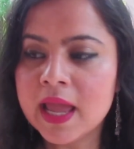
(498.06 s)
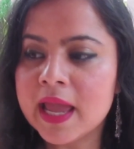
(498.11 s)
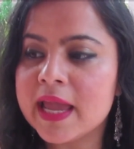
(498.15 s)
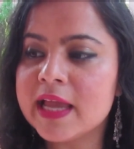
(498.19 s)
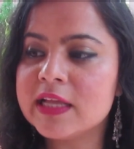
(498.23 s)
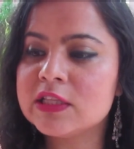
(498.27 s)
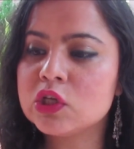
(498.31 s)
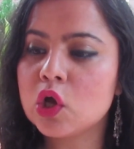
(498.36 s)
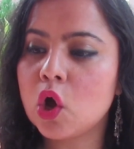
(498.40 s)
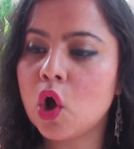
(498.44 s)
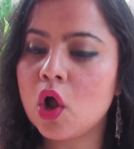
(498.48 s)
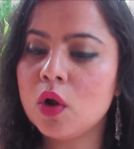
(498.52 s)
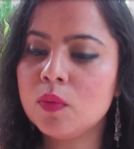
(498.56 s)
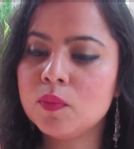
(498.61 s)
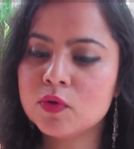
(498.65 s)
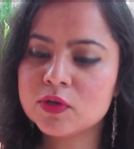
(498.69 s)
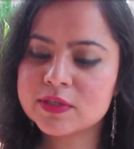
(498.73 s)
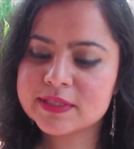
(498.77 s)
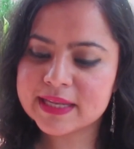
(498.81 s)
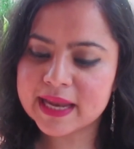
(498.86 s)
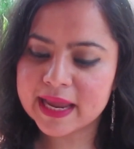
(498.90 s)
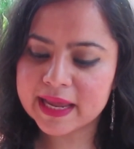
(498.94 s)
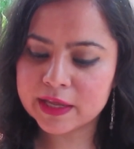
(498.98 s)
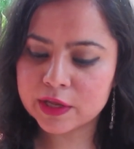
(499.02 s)
It's
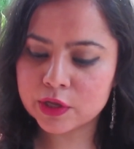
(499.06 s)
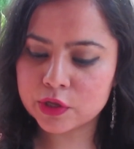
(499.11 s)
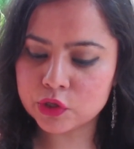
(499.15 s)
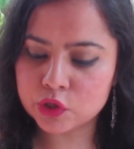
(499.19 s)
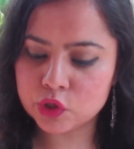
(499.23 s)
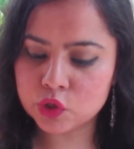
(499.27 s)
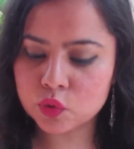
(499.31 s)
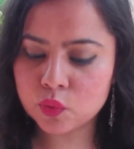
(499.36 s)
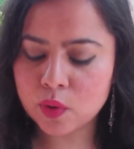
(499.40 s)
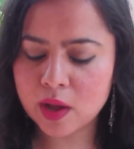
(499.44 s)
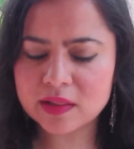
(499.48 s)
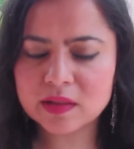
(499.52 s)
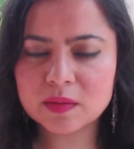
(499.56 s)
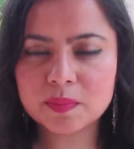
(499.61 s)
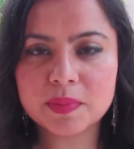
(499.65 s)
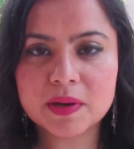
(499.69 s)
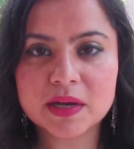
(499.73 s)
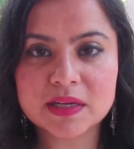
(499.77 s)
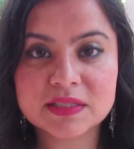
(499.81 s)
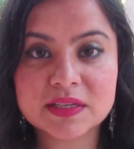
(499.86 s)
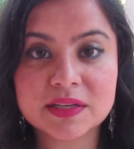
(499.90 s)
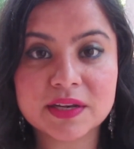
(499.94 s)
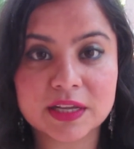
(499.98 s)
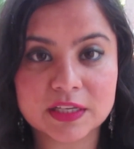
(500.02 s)
almost like you are the
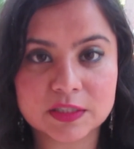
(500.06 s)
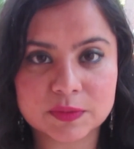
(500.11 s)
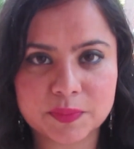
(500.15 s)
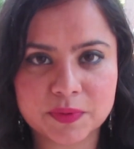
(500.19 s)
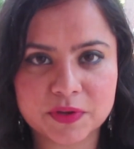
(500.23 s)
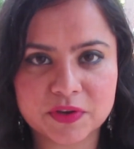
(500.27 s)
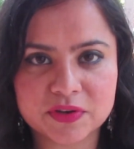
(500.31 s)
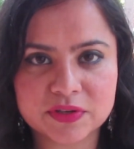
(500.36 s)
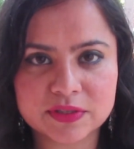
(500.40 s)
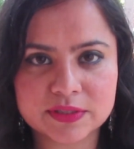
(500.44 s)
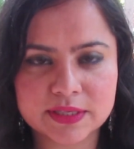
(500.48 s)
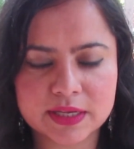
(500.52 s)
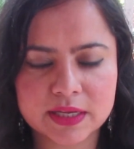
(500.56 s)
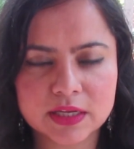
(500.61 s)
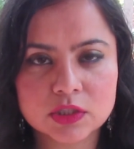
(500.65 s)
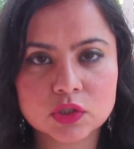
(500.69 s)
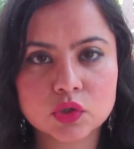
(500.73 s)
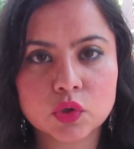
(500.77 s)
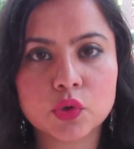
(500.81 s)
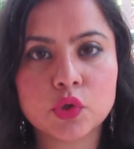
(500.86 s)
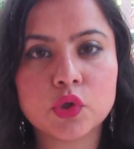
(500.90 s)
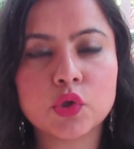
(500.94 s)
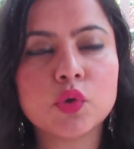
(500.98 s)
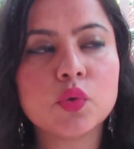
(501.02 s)
person experiencing,
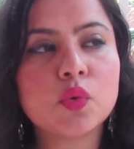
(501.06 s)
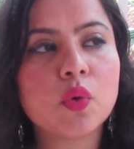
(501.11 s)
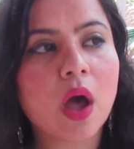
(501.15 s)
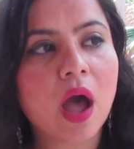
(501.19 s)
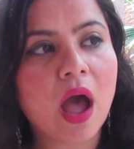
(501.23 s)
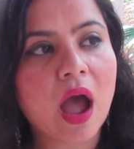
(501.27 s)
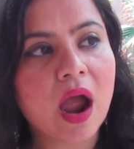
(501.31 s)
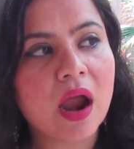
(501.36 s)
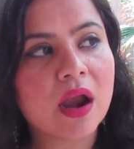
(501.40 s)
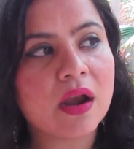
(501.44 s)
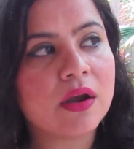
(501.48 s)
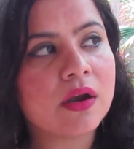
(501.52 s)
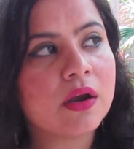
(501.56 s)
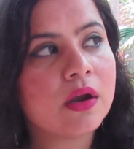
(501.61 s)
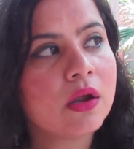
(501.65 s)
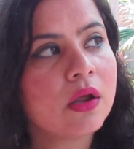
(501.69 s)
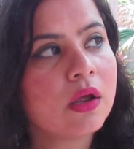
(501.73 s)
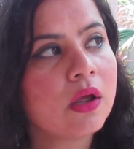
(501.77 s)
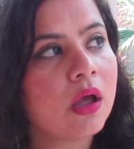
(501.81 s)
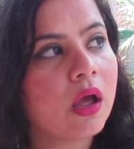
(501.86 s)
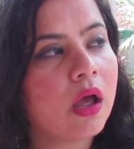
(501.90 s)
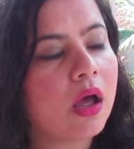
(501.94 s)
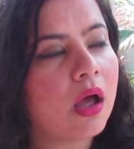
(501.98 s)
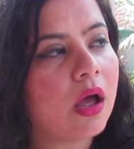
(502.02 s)
so you are
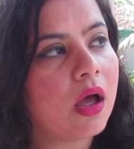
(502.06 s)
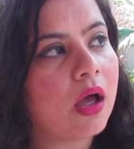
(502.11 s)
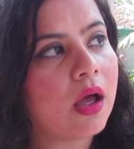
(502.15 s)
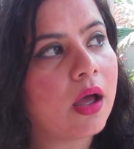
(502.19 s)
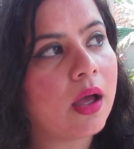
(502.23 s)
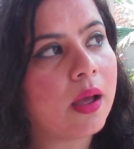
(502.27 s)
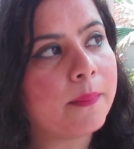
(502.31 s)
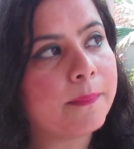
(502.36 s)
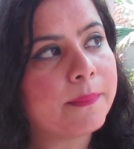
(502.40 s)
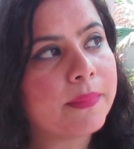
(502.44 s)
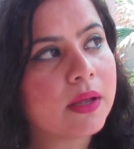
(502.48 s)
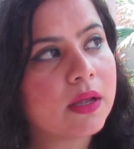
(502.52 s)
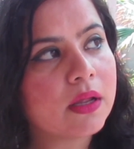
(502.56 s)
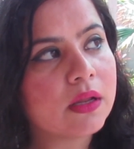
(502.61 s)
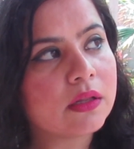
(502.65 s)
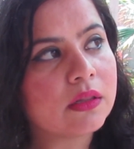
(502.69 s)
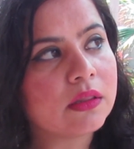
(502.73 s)
um,